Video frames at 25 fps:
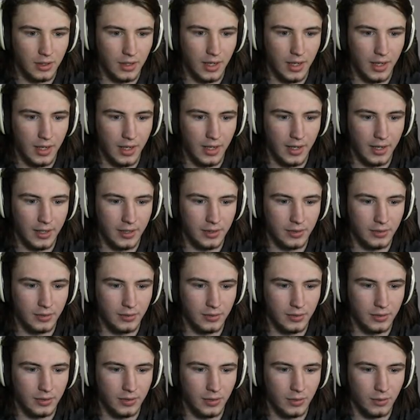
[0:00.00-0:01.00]
I
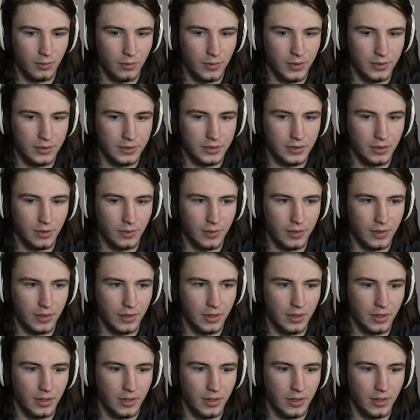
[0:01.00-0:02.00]
don't know what's going
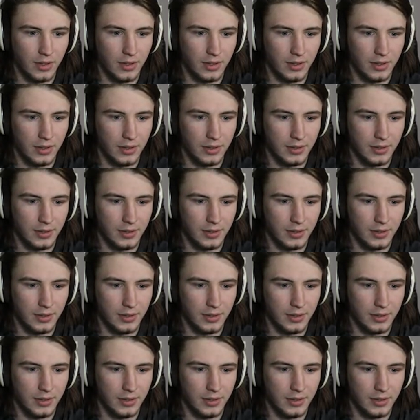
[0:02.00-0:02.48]
on.